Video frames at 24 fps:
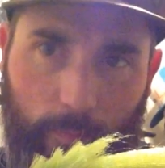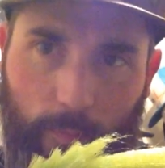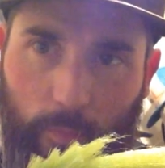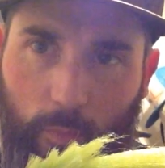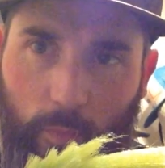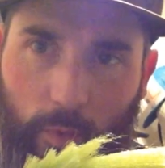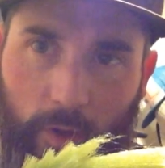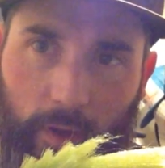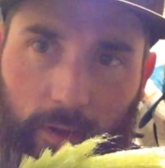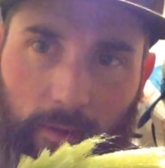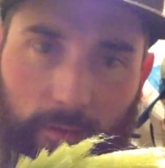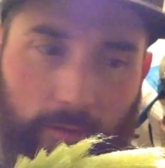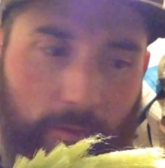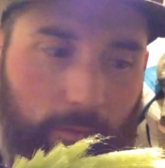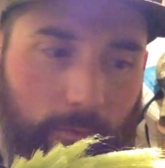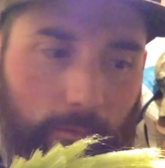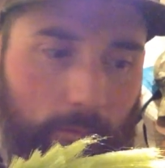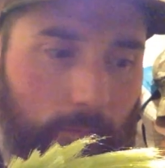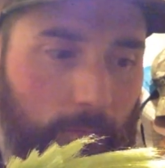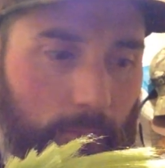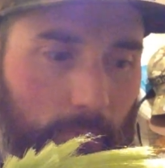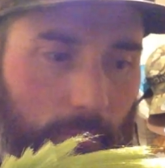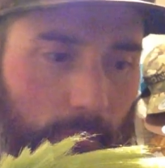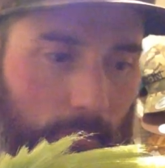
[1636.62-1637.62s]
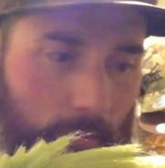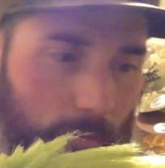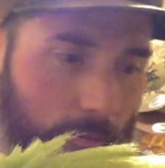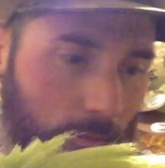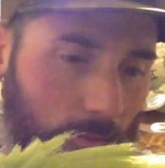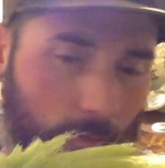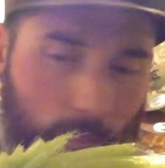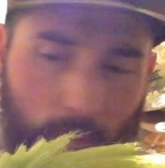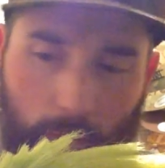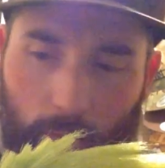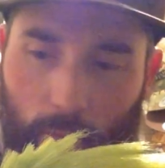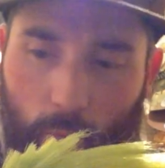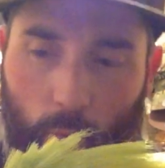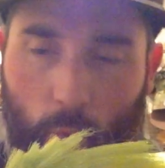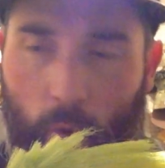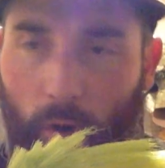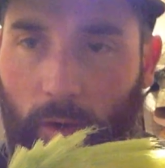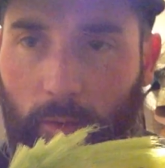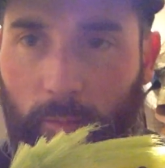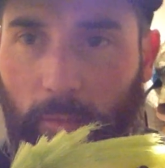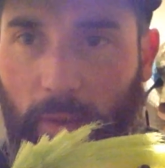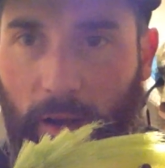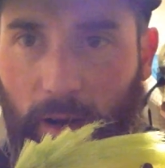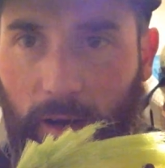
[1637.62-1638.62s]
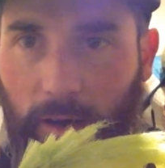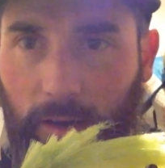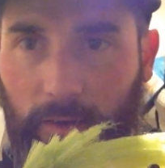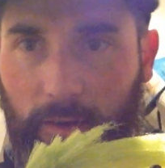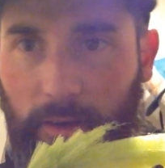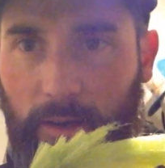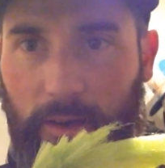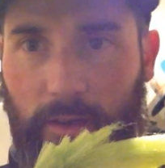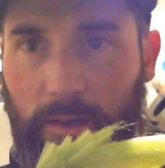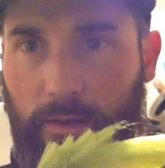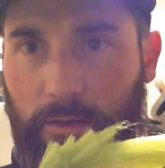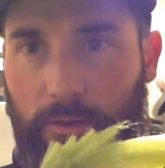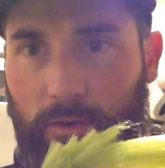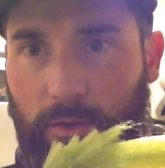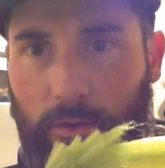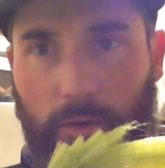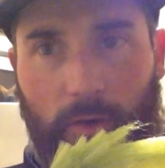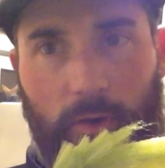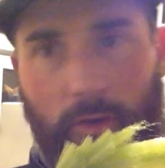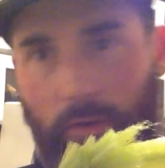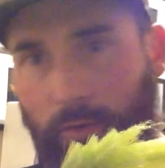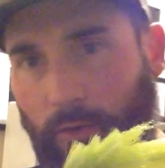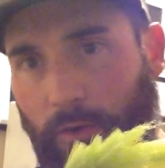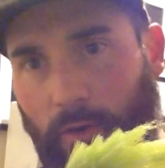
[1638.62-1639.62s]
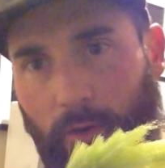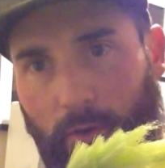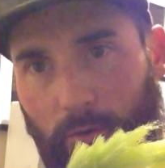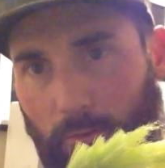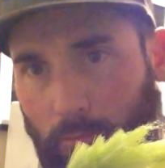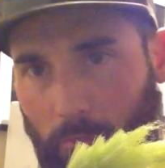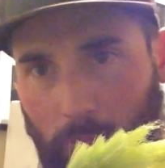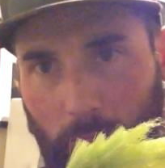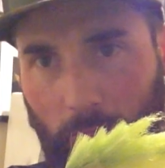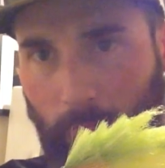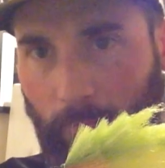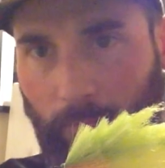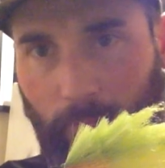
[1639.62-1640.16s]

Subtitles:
with one pack of these, you could do